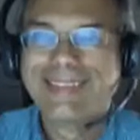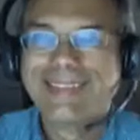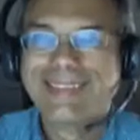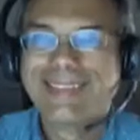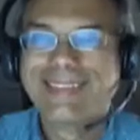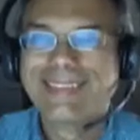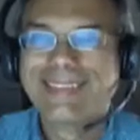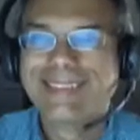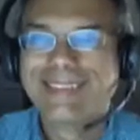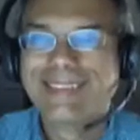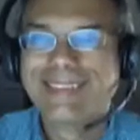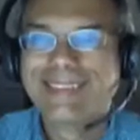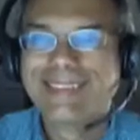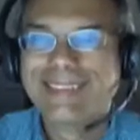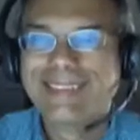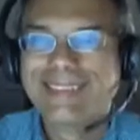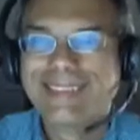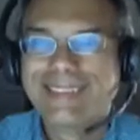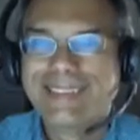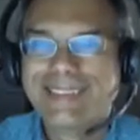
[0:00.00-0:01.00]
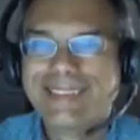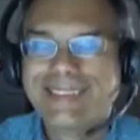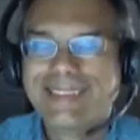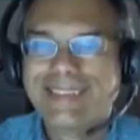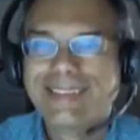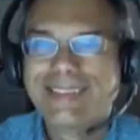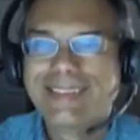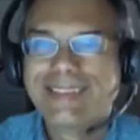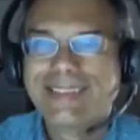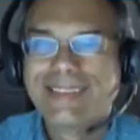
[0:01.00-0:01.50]

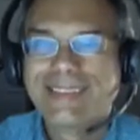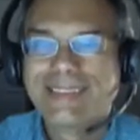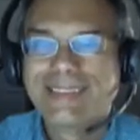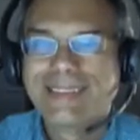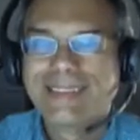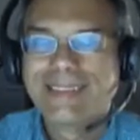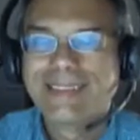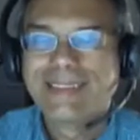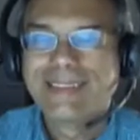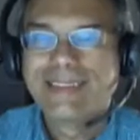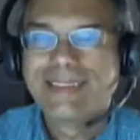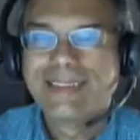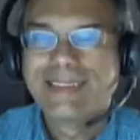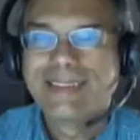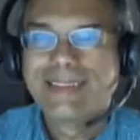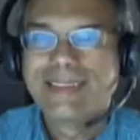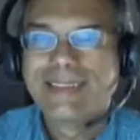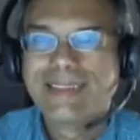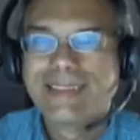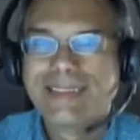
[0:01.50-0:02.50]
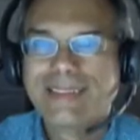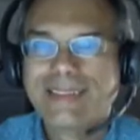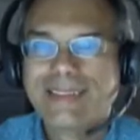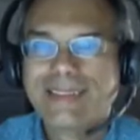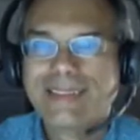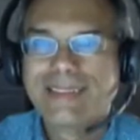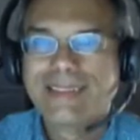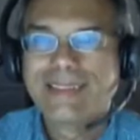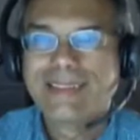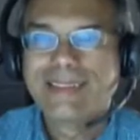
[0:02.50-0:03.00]

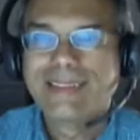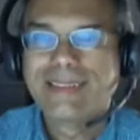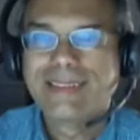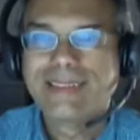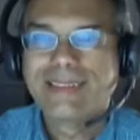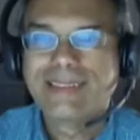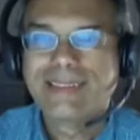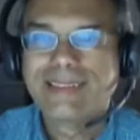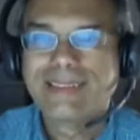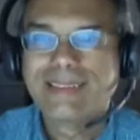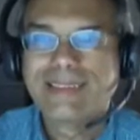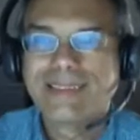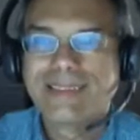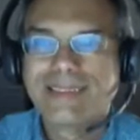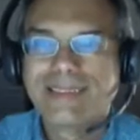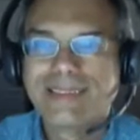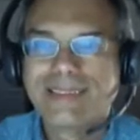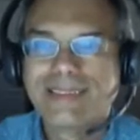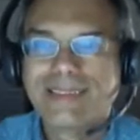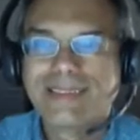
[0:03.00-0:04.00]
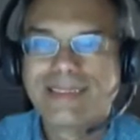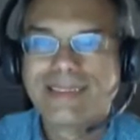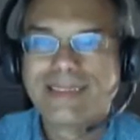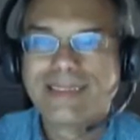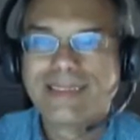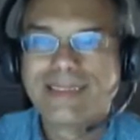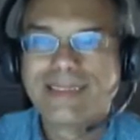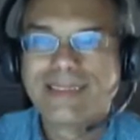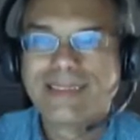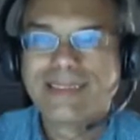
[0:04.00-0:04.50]

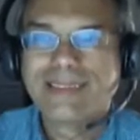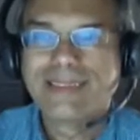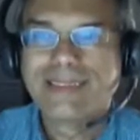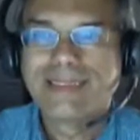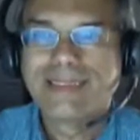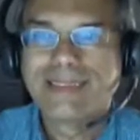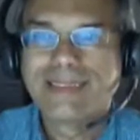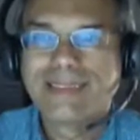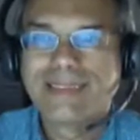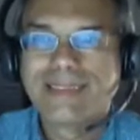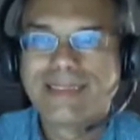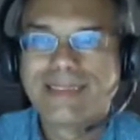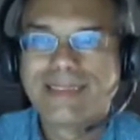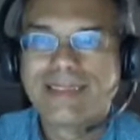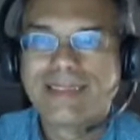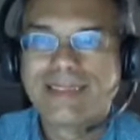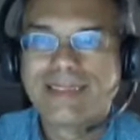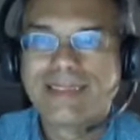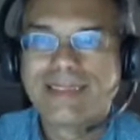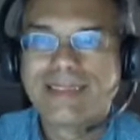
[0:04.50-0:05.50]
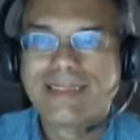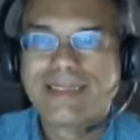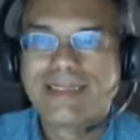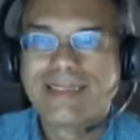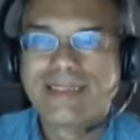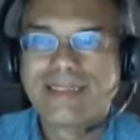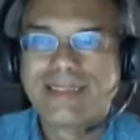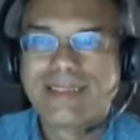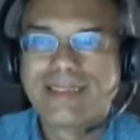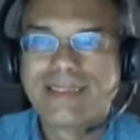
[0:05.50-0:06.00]

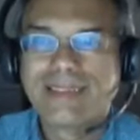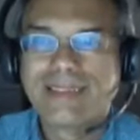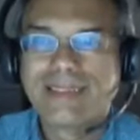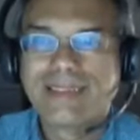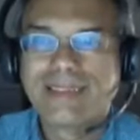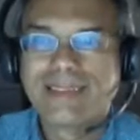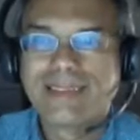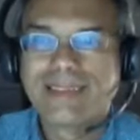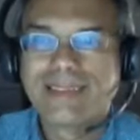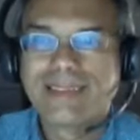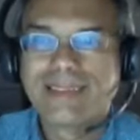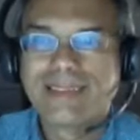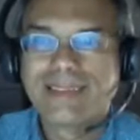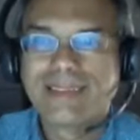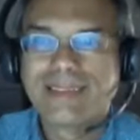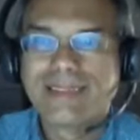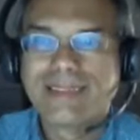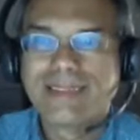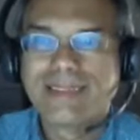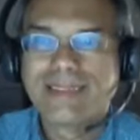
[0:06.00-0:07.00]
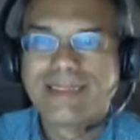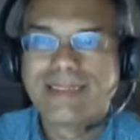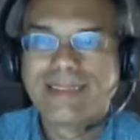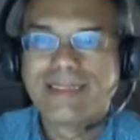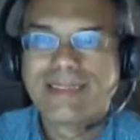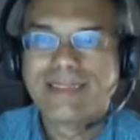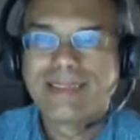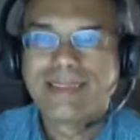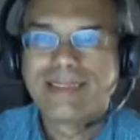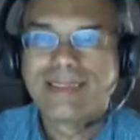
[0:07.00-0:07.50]

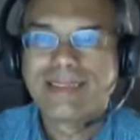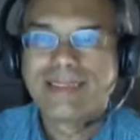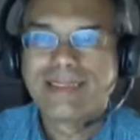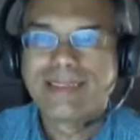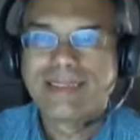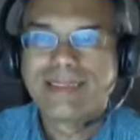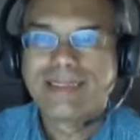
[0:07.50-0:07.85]
[no speech]